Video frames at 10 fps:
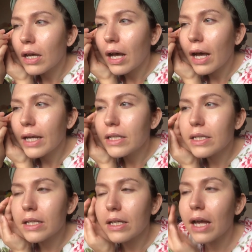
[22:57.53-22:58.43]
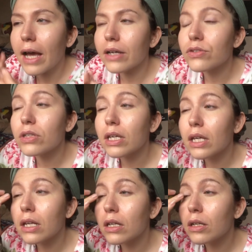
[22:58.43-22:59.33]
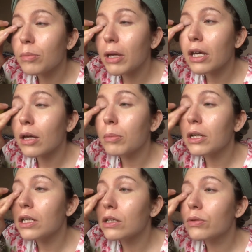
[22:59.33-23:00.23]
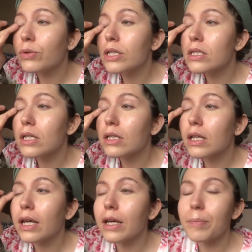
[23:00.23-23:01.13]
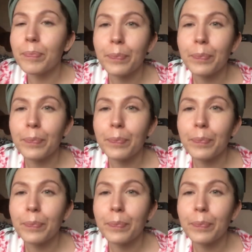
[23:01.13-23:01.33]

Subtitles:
I didn't actually get into makeup until recently.